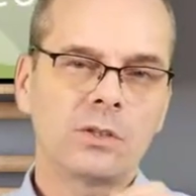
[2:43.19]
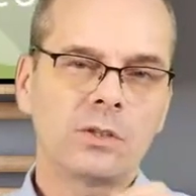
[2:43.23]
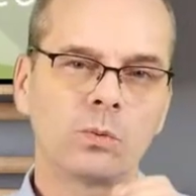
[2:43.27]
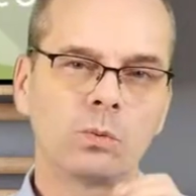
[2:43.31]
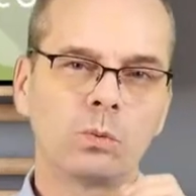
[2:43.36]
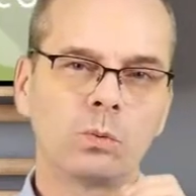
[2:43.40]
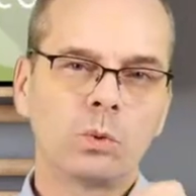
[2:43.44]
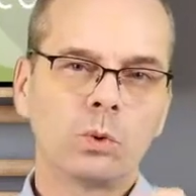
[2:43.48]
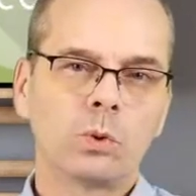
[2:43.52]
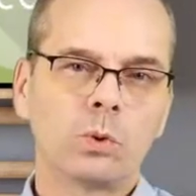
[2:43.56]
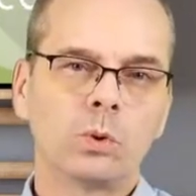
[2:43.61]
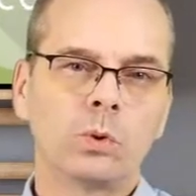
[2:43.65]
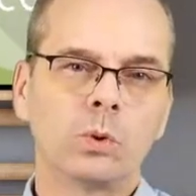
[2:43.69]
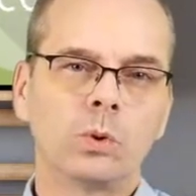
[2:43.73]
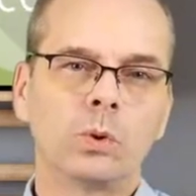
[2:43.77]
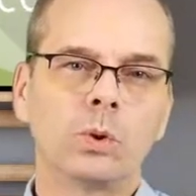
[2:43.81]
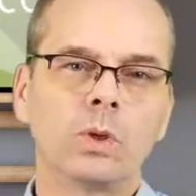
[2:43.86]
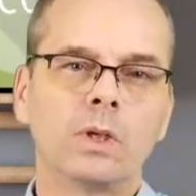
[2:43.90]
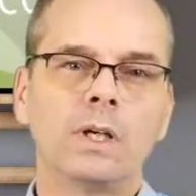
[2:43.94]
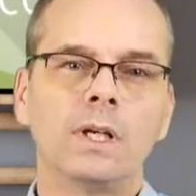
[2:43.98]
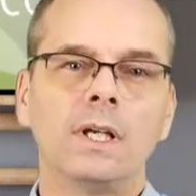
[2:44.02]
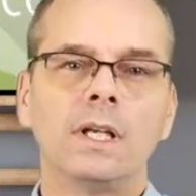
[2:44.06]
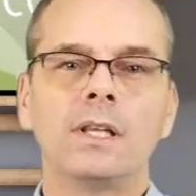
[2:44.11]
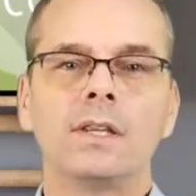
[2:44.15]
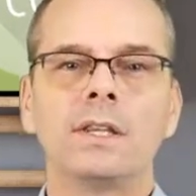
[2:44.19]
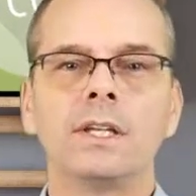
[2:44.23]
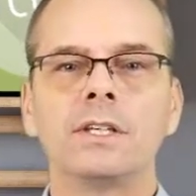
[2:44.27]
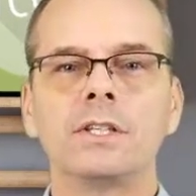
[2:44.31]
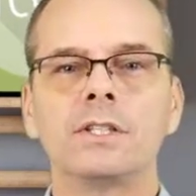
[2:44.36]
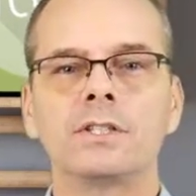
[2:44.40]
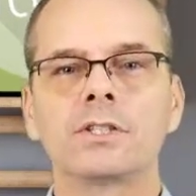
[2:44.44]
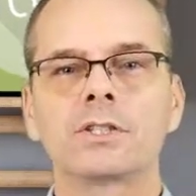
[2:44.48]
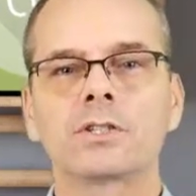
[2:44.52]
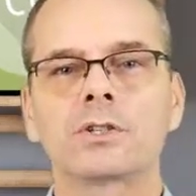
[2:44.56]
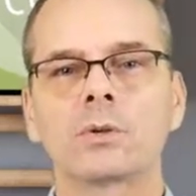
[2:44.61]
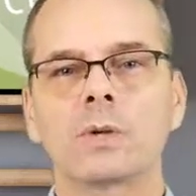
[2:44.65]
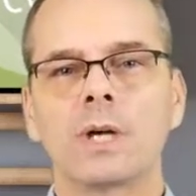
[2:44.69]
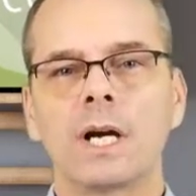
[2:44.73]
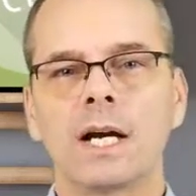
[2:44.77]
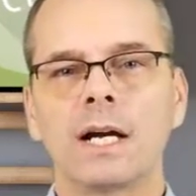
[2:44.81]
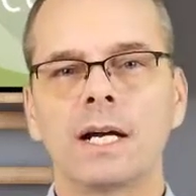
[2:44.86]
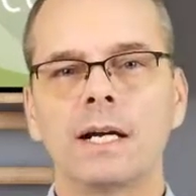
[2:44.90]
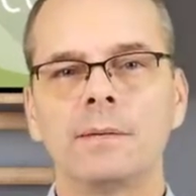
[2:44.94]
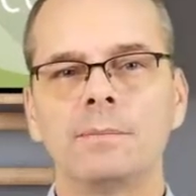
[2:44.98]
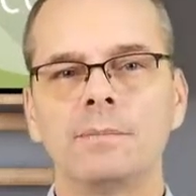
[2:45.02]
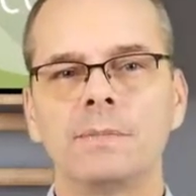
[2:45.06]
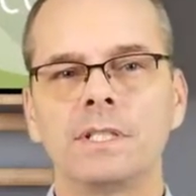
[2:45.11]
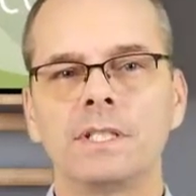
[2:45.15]
a rule that
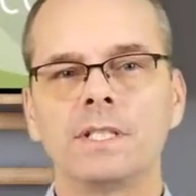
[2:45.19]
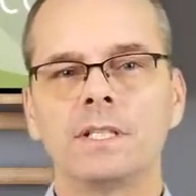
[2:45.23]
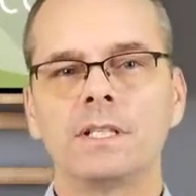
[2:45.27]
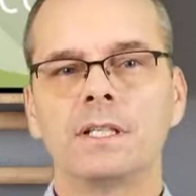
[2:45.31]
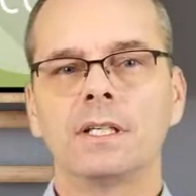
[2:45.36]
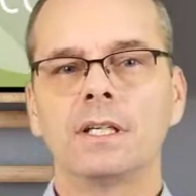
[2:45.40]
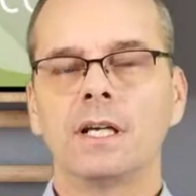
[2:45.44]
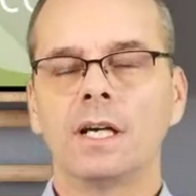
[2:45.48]
describes